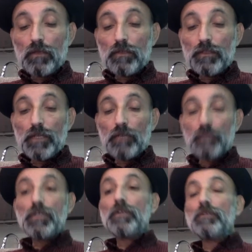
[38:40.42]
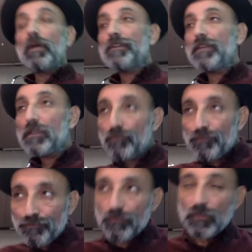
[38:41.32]
yeah, I think
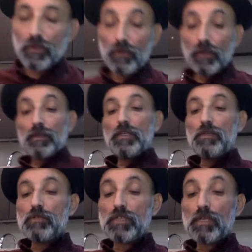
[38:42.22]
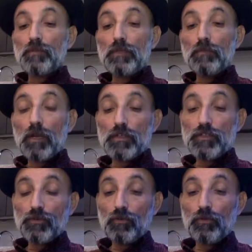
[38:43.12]
he was on Bill Maher's show,